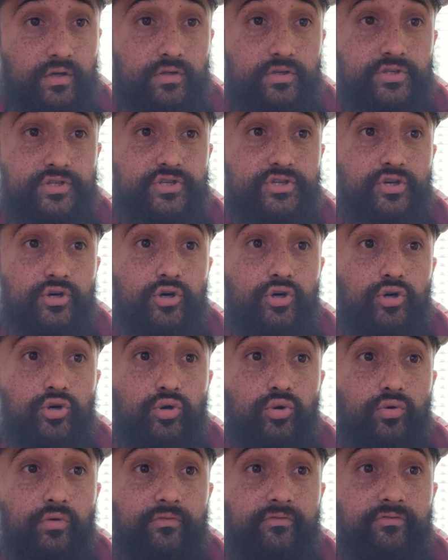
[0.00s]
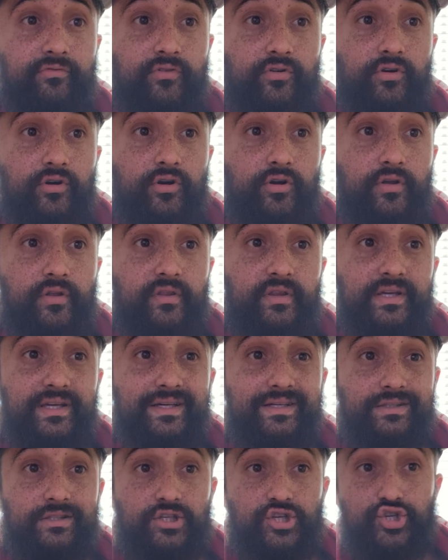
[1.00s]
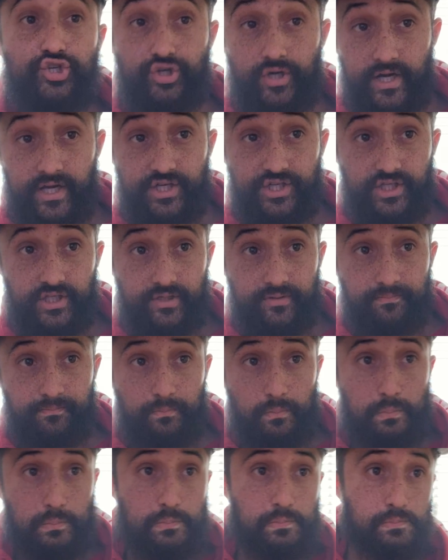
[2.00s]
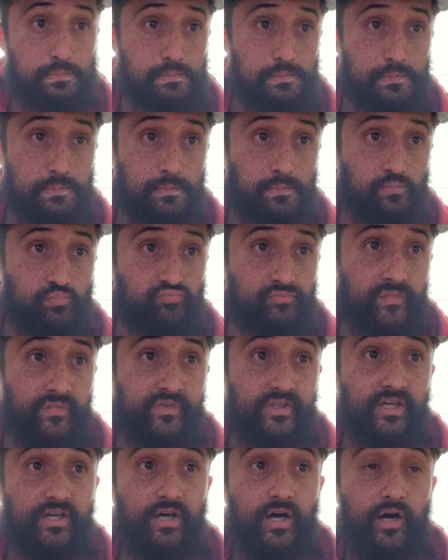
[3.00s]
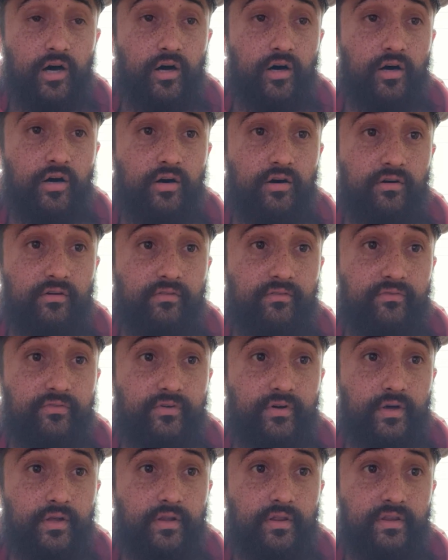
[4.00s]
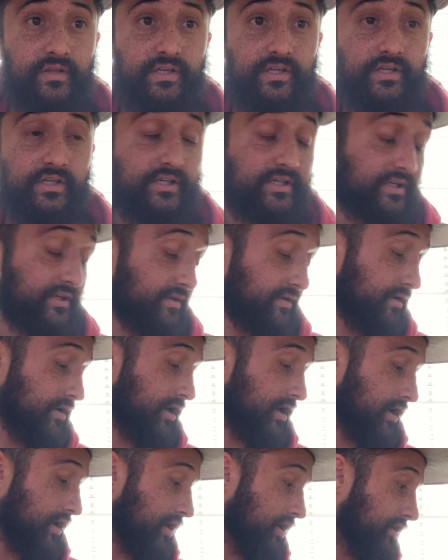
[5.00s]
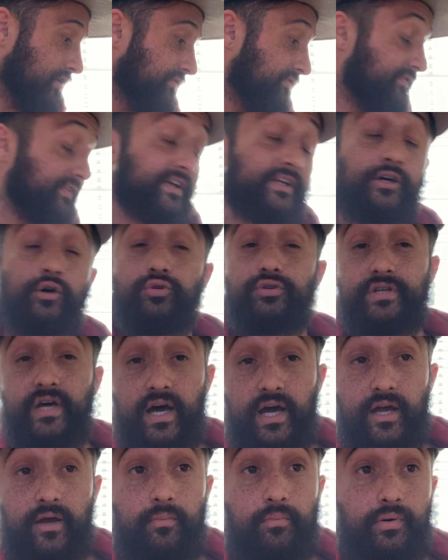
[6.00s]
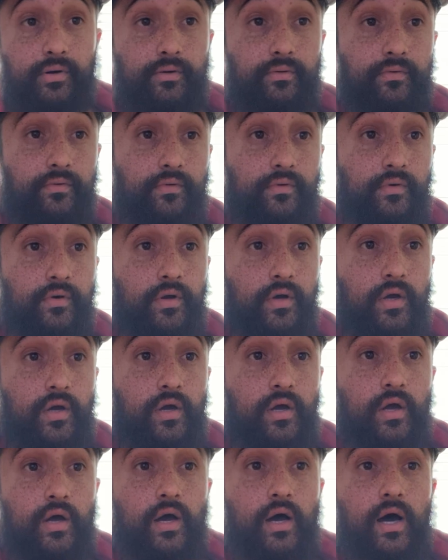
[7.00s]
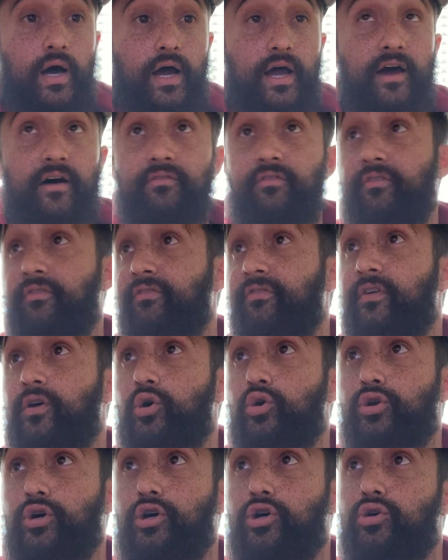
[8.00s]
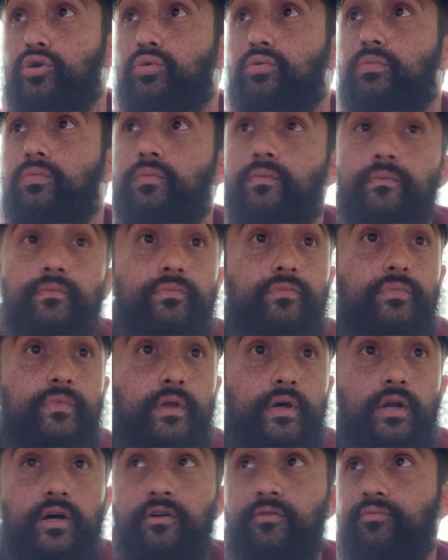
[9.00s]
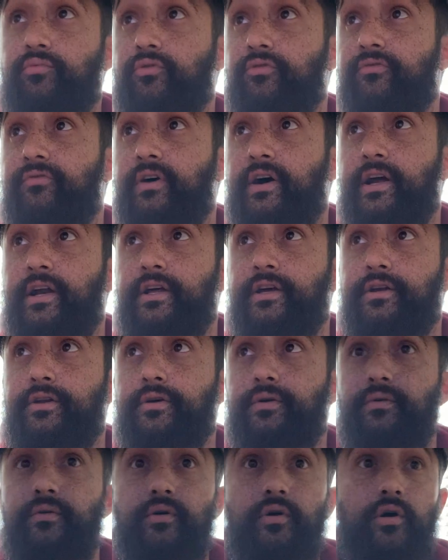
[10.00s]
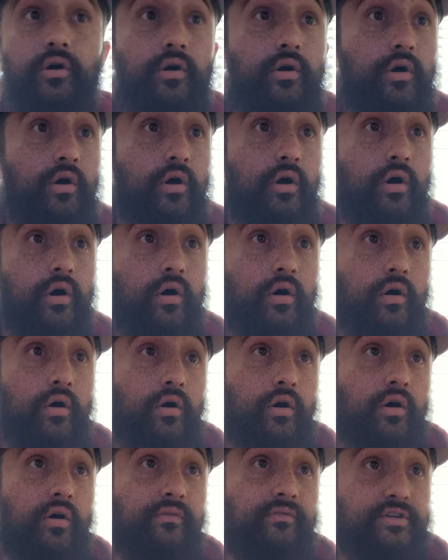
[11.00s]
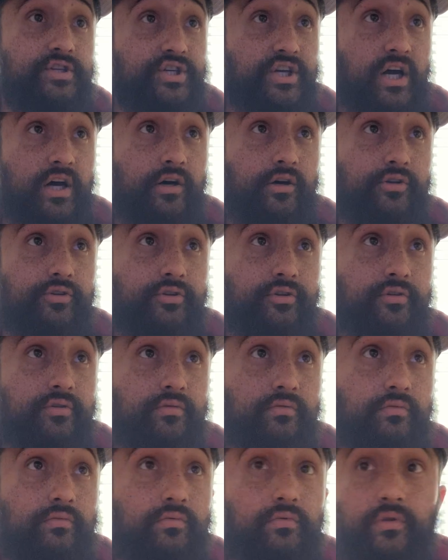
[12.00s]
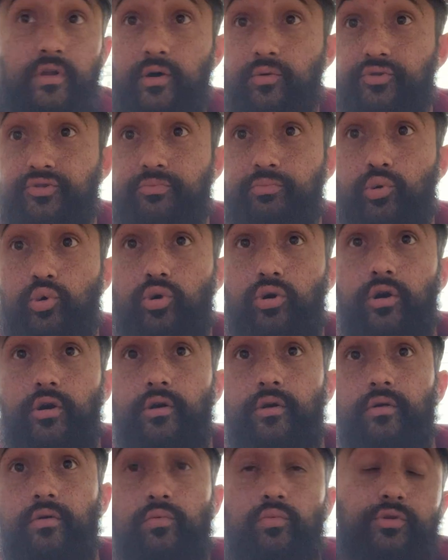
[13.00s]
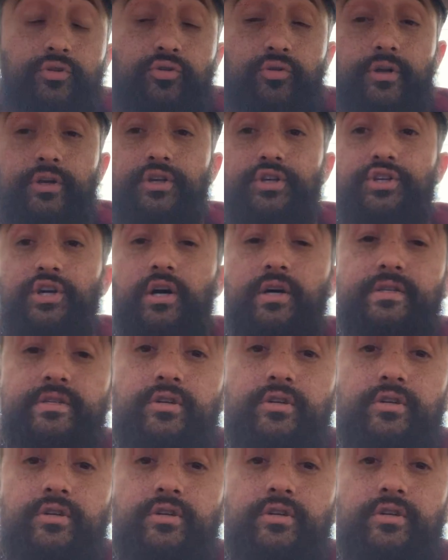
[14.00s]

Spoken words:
So for the illustration of the phenotype, I have a photo that I've provided of a child that was born with Cri-Du-Chat